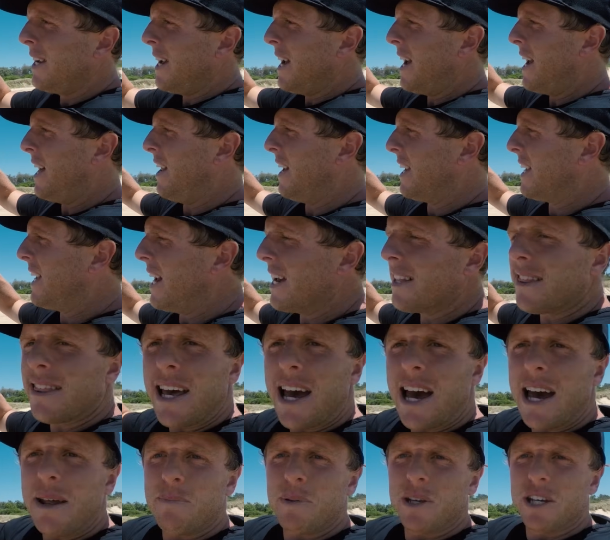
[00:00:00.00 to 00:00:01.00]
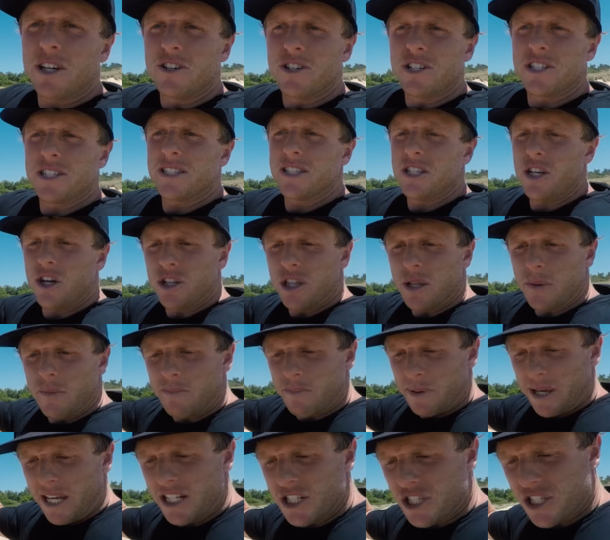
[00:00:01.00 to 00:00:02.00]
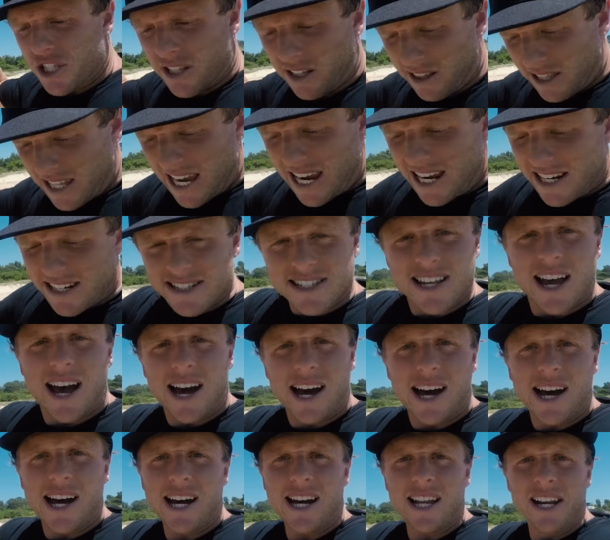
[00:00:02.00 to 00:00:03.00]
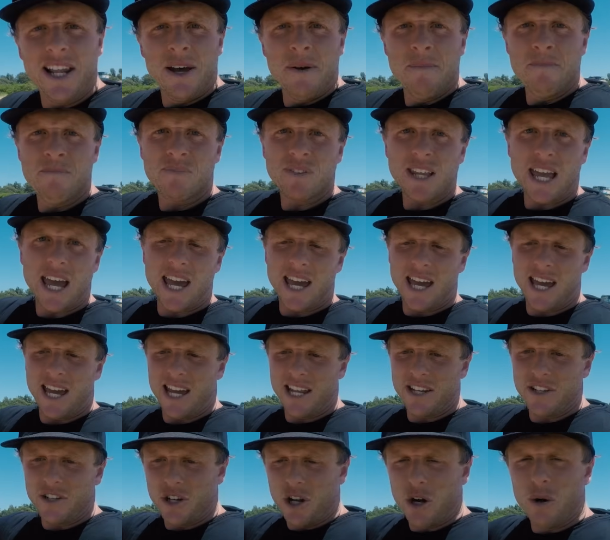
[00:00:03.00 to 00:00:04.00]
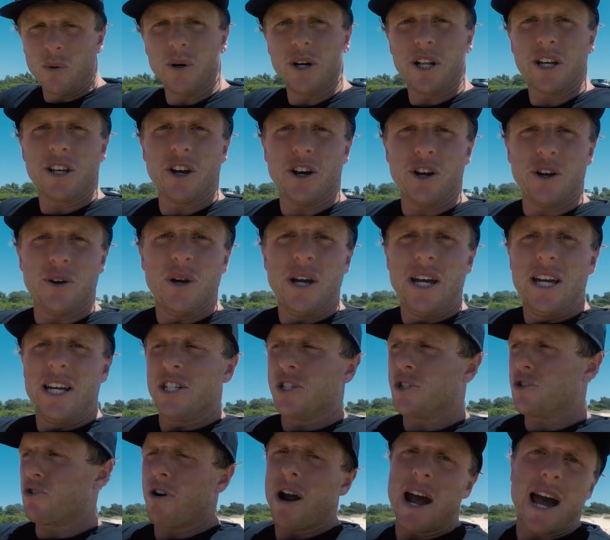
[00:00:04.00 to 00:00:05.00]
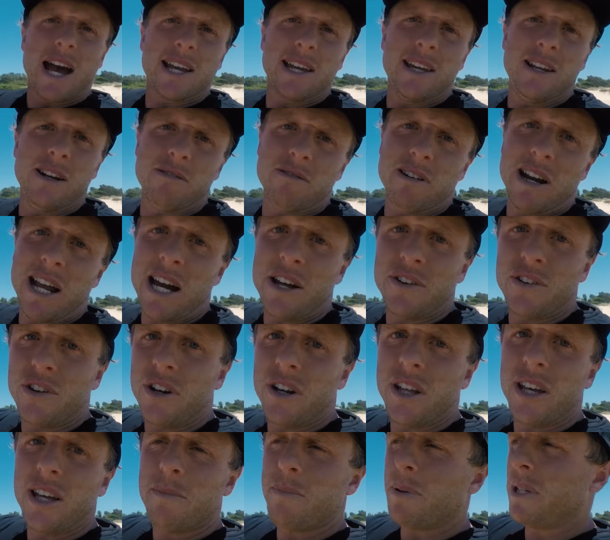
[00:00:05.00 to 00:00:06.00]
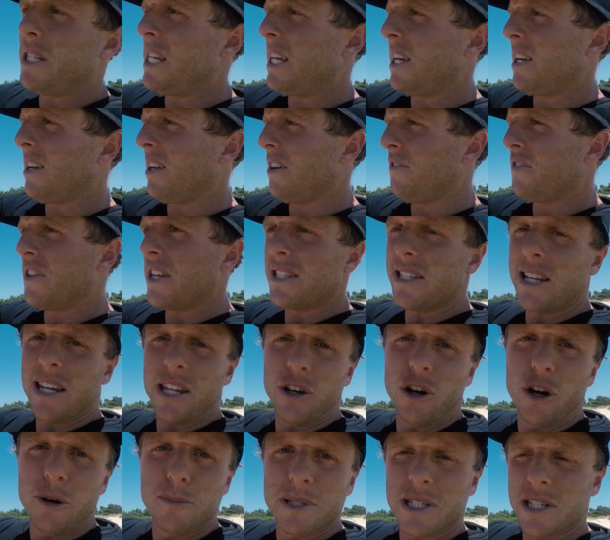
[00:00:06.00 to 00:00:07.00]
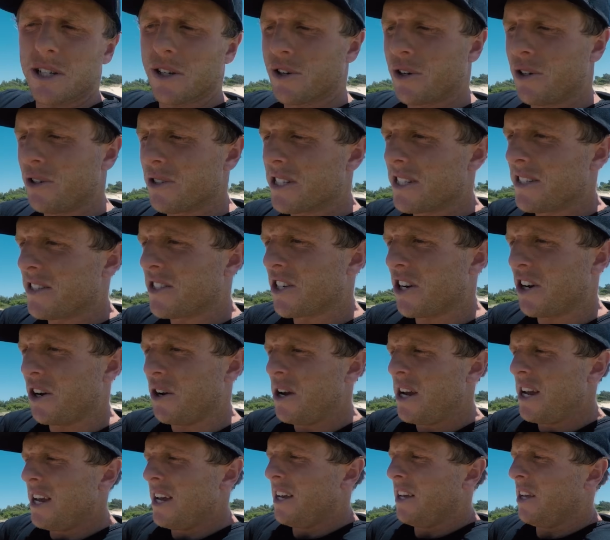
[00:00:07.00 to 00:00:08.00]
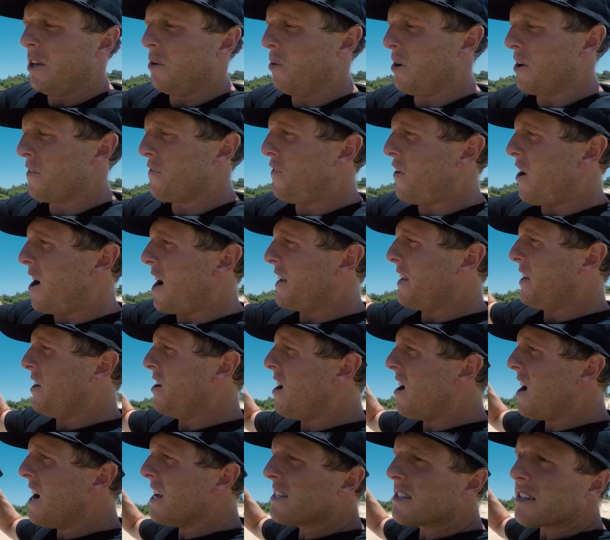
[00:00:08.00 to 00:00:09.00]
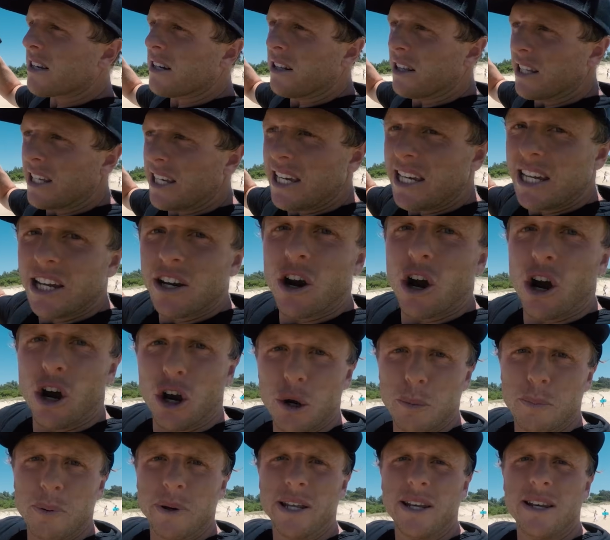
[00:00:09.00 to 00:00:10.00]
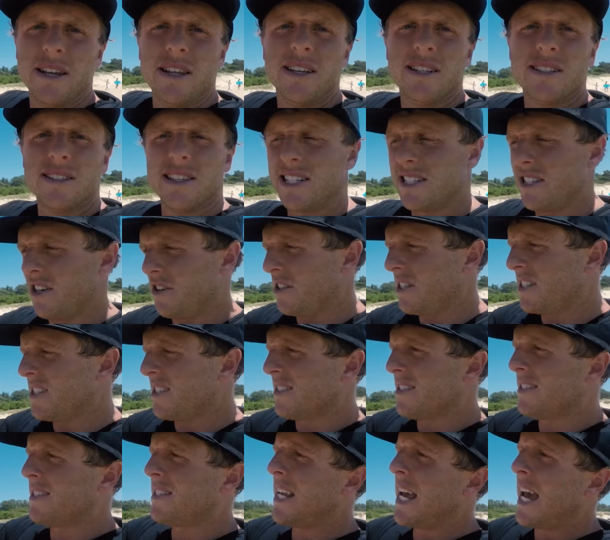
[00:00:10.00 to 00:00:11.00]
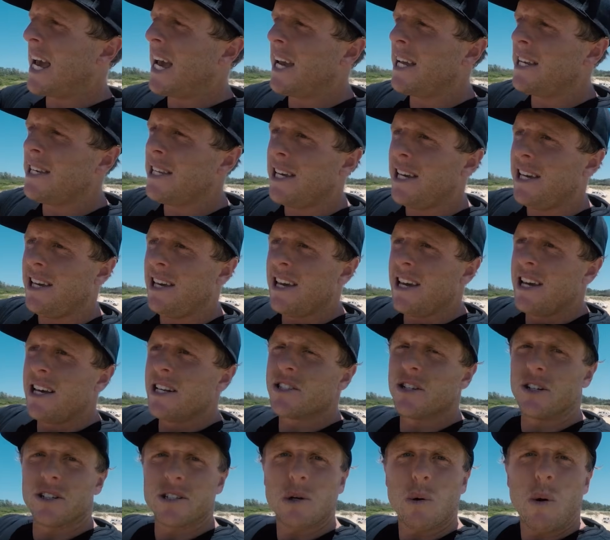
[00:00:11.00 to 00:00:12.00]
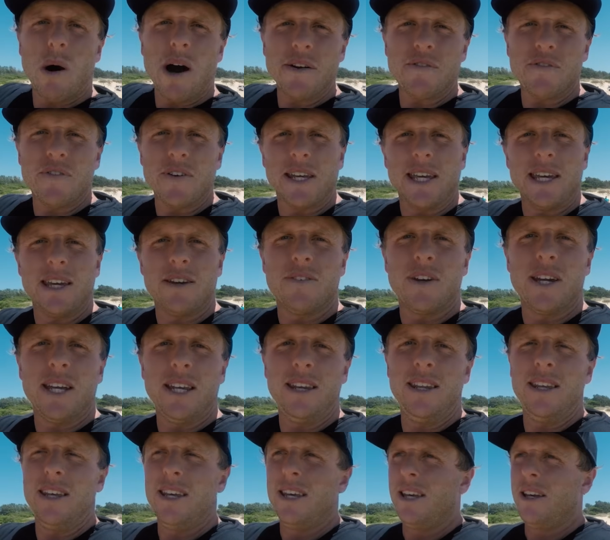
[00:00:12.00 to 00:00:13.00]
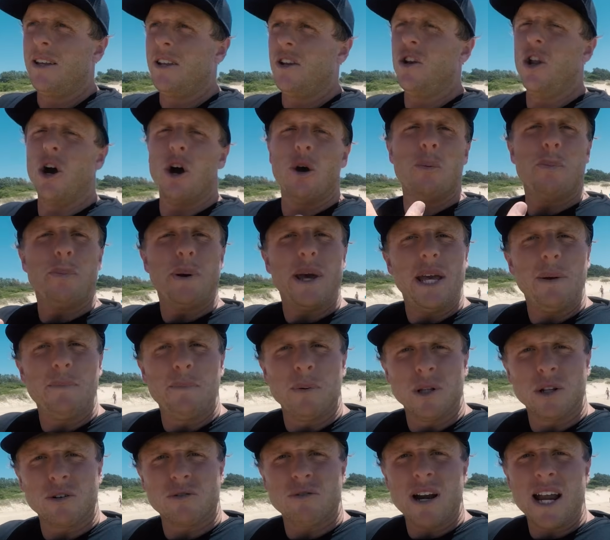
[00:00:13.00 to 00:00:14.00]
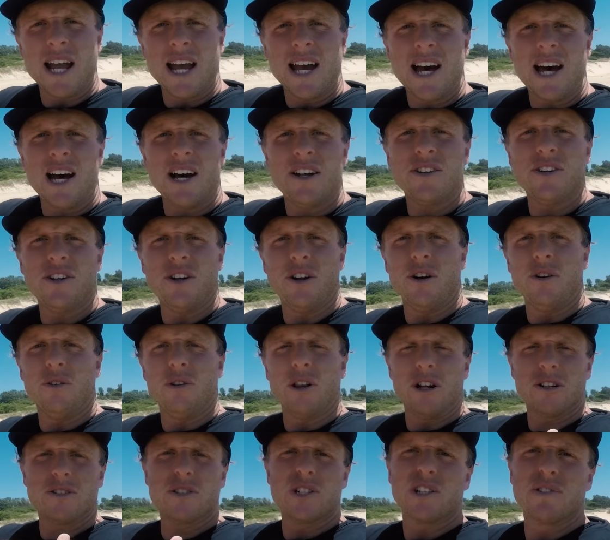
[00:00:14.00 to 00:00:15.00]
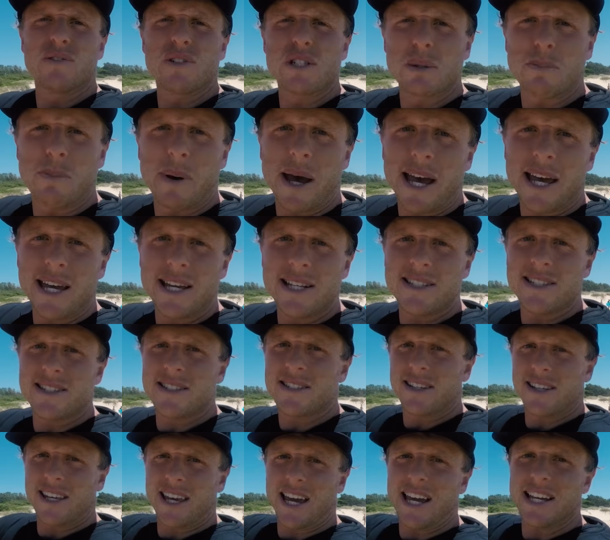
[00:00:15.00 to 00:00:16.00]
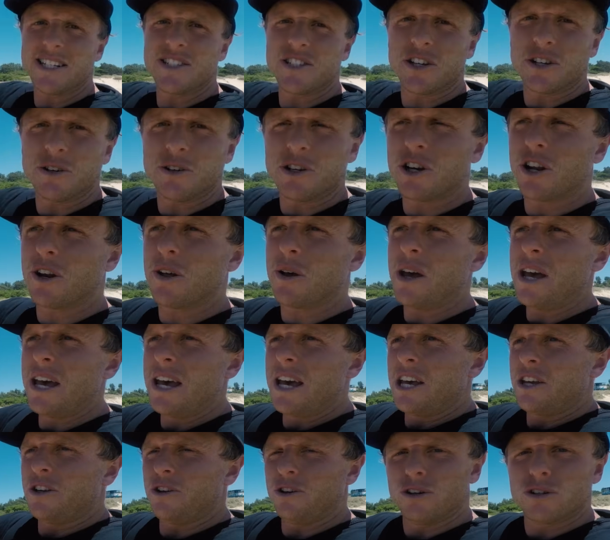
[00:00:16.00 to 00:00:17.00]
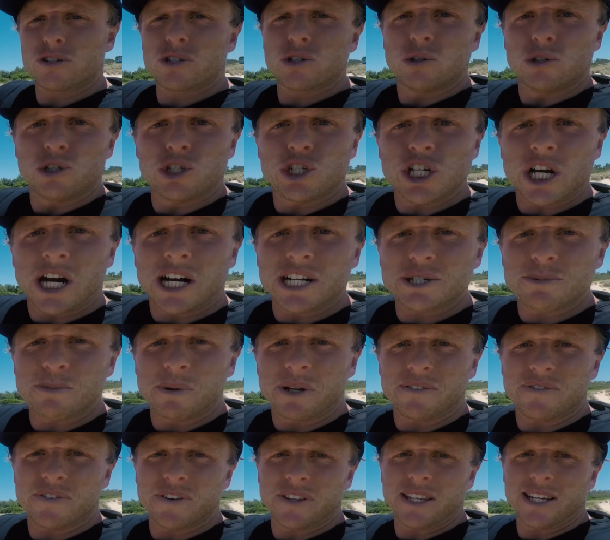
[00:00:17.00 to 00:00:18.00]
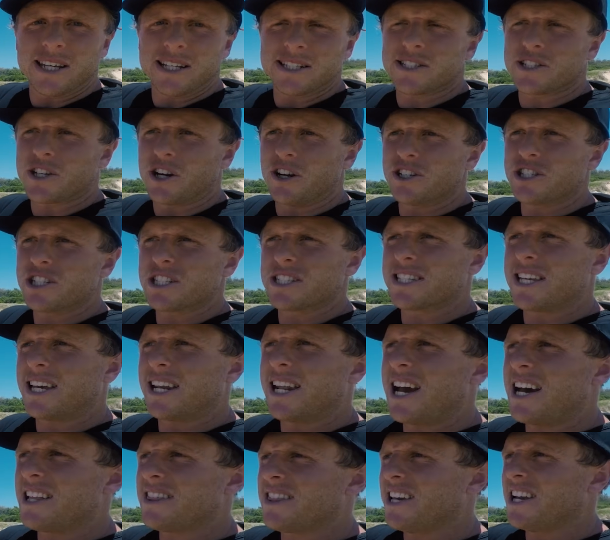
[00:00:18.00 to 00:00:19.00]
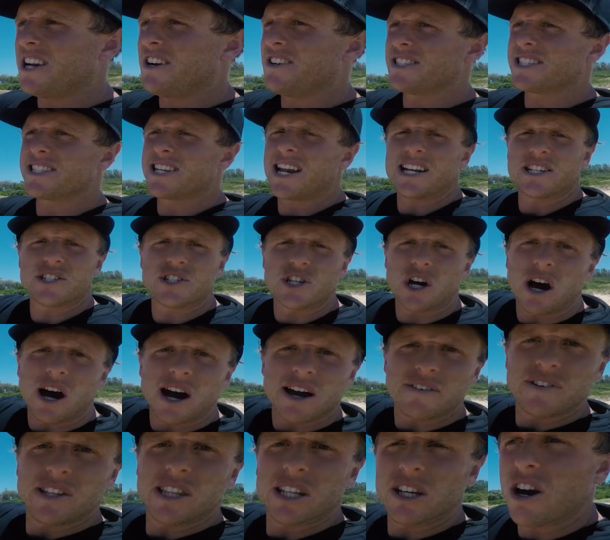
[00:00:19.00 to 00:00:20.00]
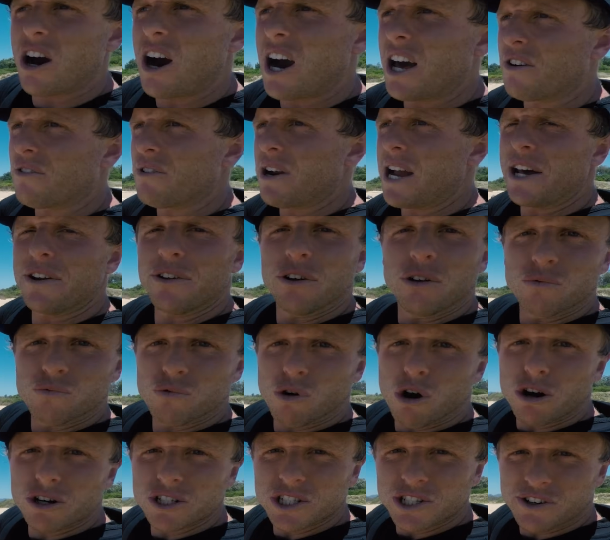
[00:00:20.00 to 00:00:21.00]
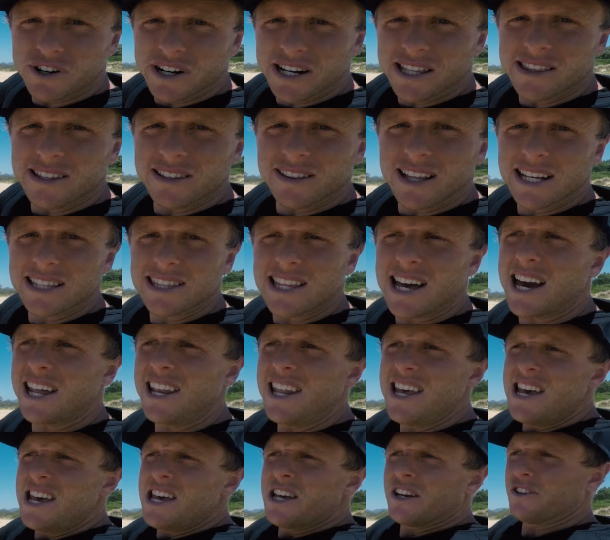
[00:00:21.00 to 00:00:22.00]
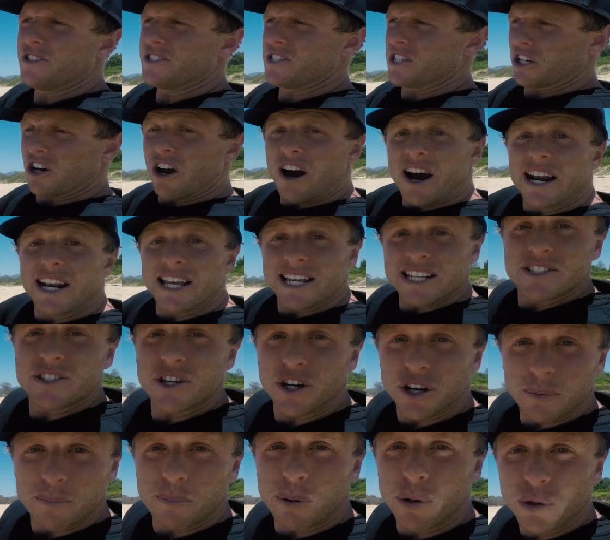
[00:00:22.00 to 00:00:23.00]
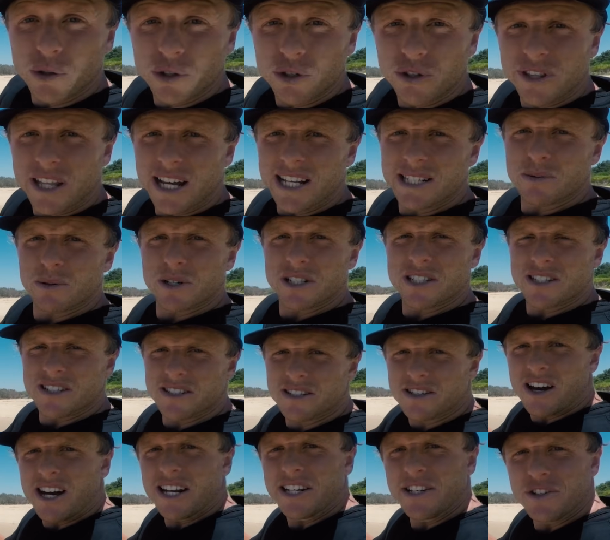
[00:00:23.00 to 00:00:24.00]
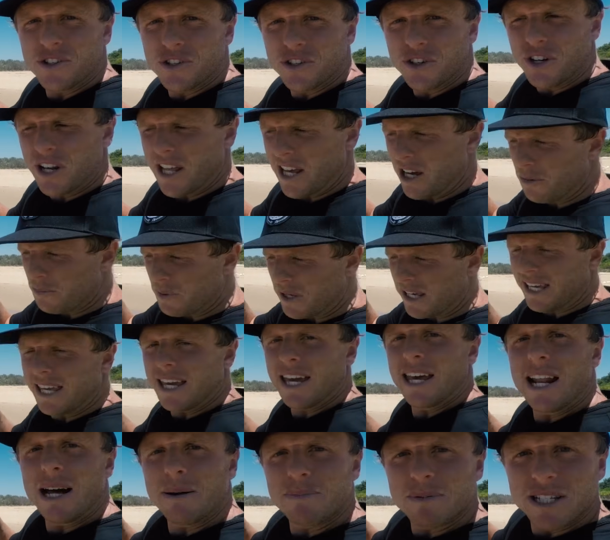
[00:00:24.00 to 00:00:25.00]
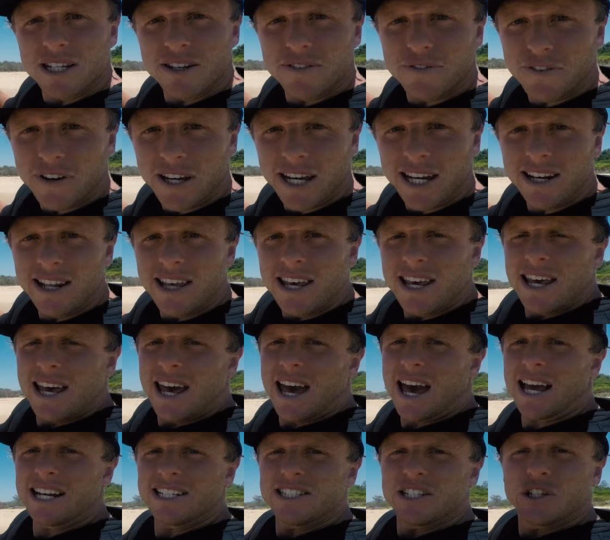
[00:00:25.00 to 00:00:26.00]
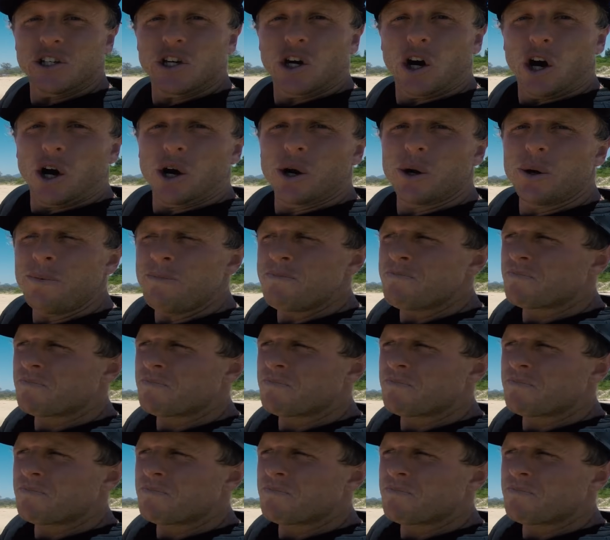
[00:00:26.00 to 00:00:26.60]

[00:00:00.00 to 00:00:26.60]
And I get that because, the land is hard and you don't want to go dragging around on it, particularly if there's any obstacles. And so you want to find a nice, clear, open, this is sandy, so it's quite forgiving. No people around, lots of space, okay? So you've got to use good judgment for this. Don't just get out there and start diving the kite around on rocks or anything like that, because the kite is going to pull you. That's what it's designed to do, to help you get up to your feet and to go.